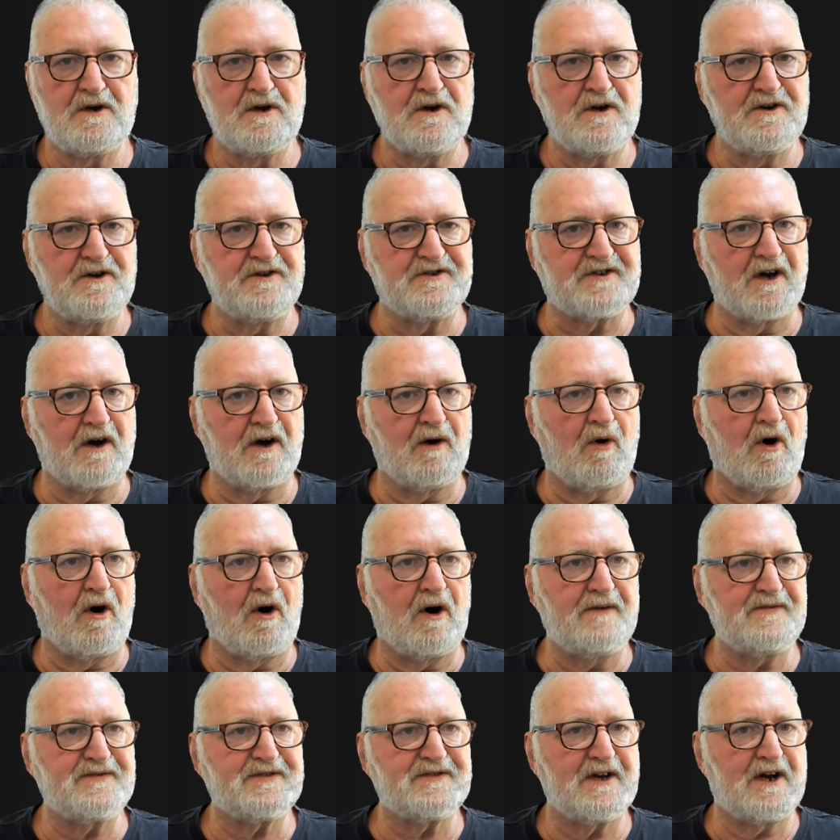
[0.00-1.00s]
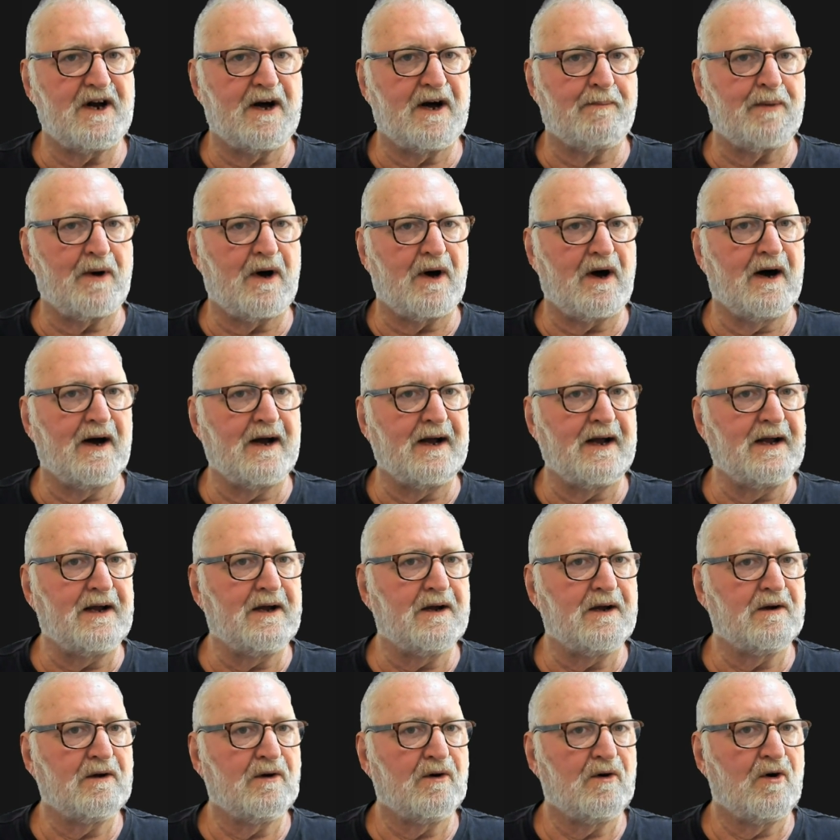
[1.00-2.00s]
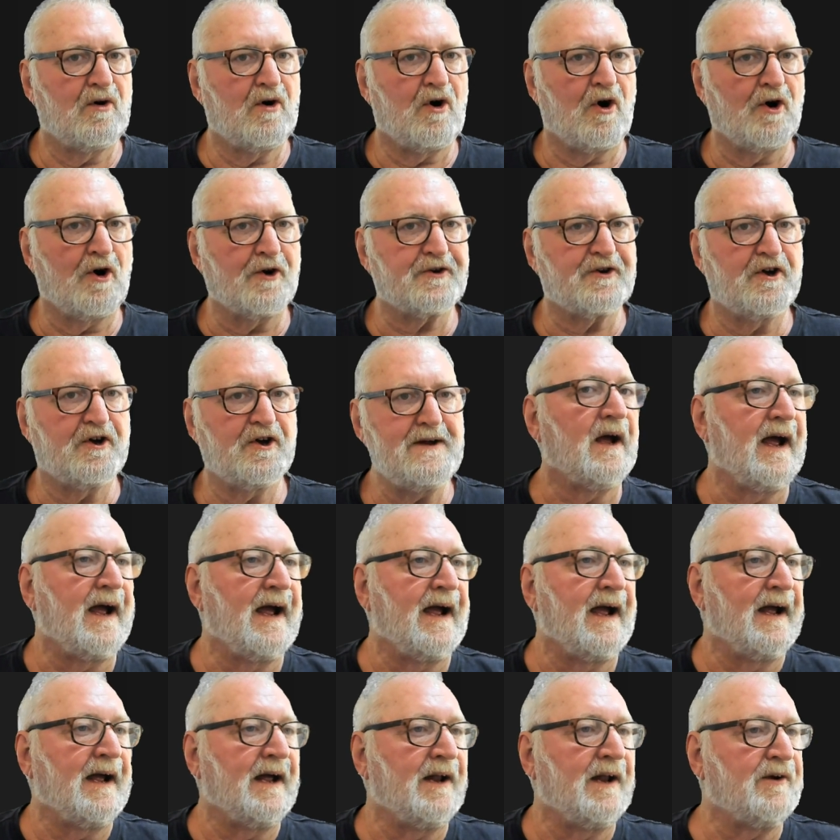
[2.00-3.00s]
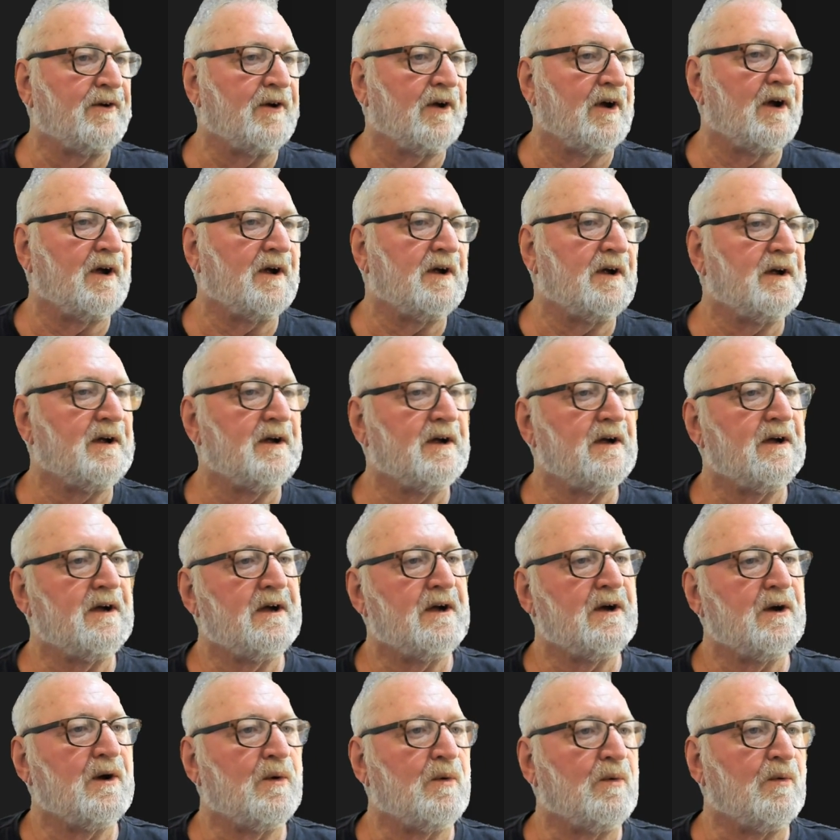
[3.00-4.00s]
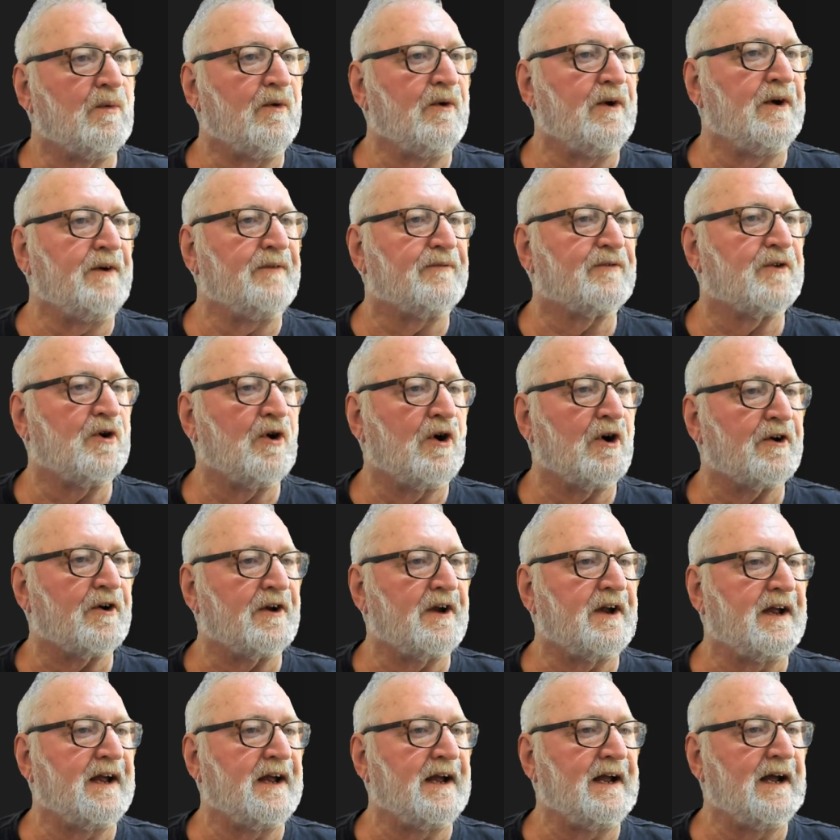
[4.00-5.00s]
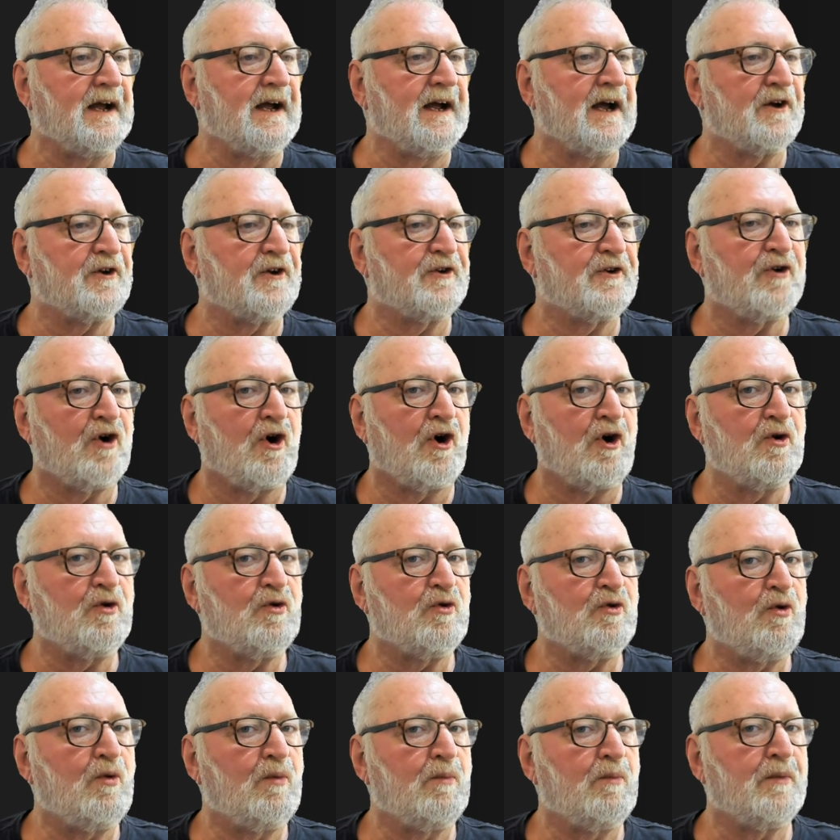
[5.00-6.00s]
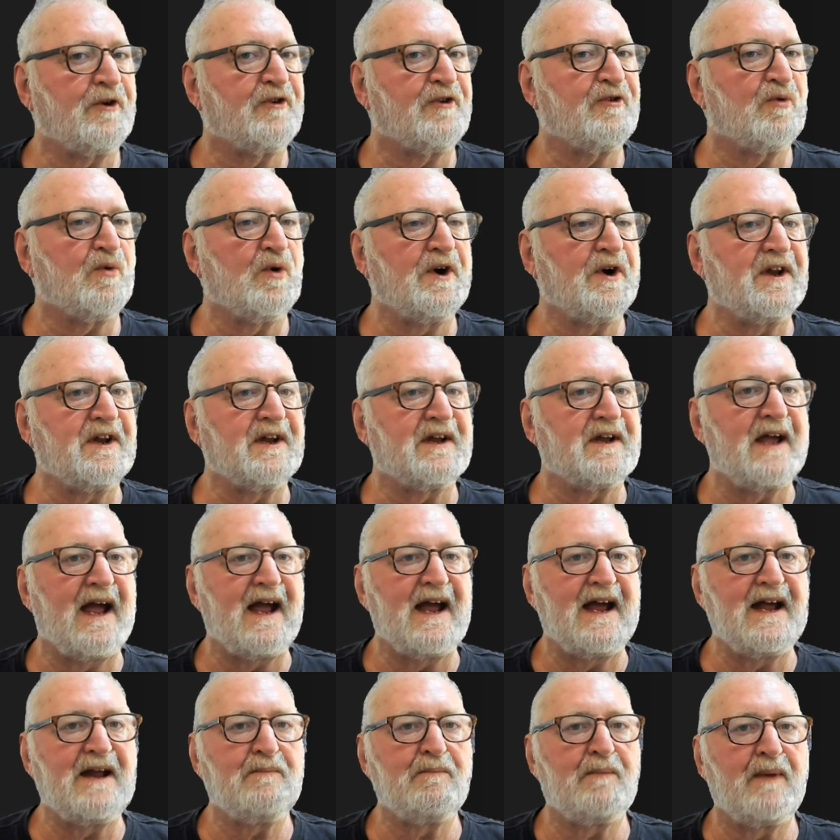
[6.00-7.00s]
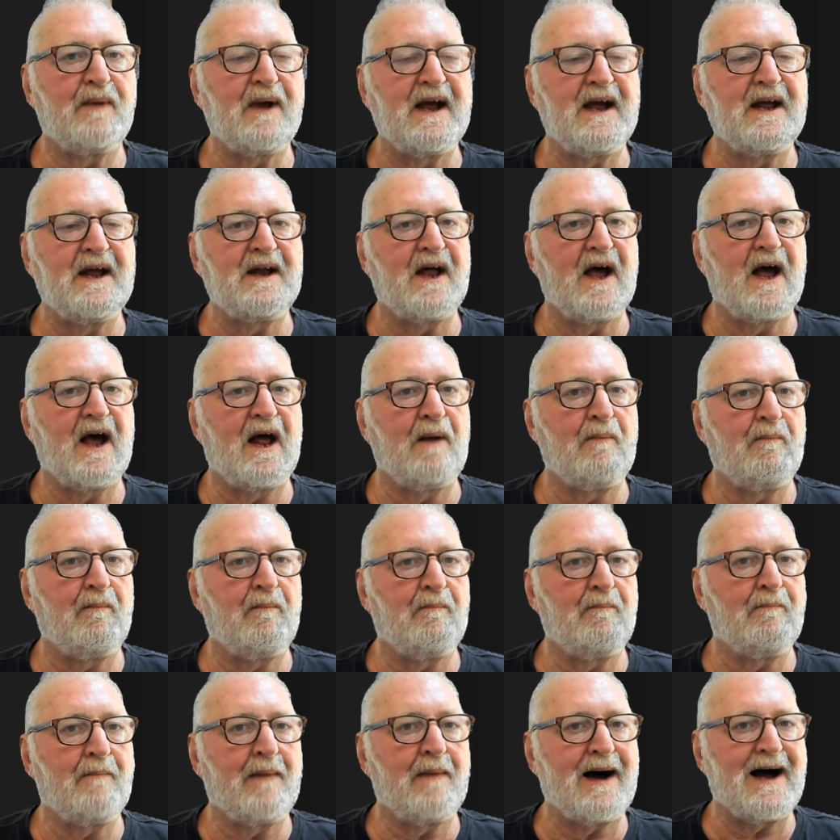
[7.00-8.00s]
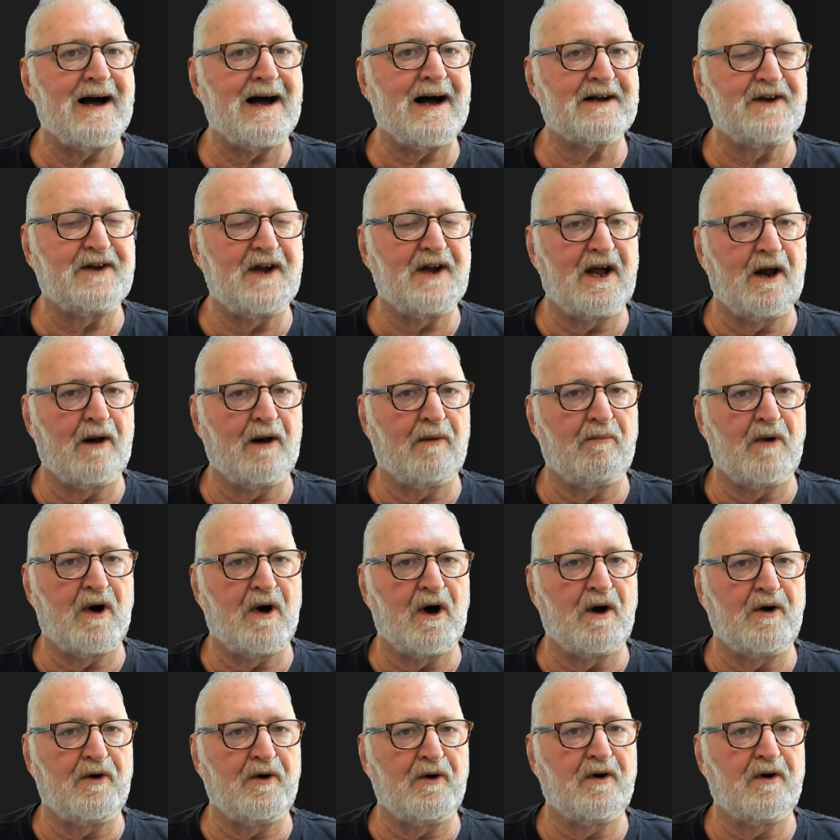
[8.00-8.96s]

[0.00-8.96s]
So I've set up a hotkey, and we've got here toggle between Kanban and Markdown mode.